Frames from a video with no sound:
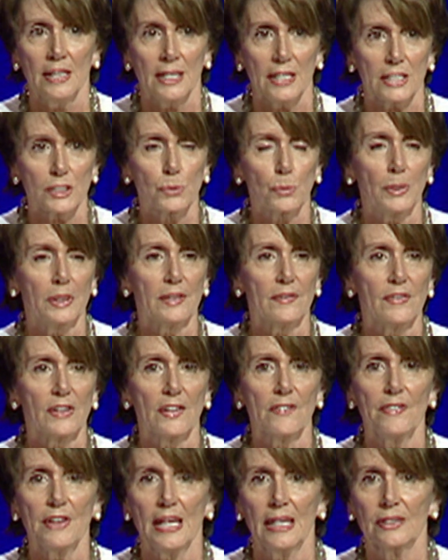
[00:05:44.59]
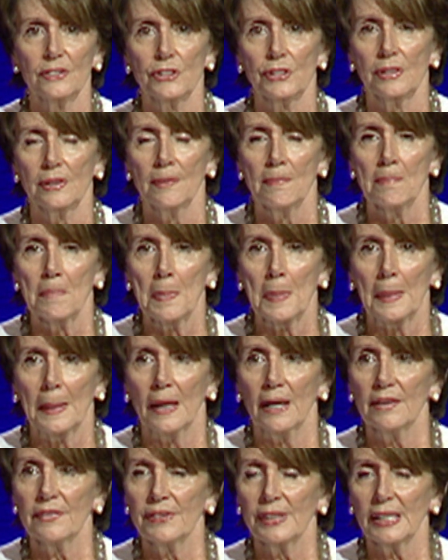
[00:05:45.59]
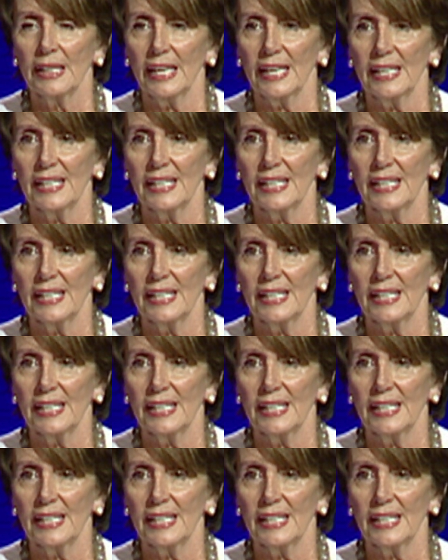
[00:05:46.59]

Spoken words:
as one of the events of the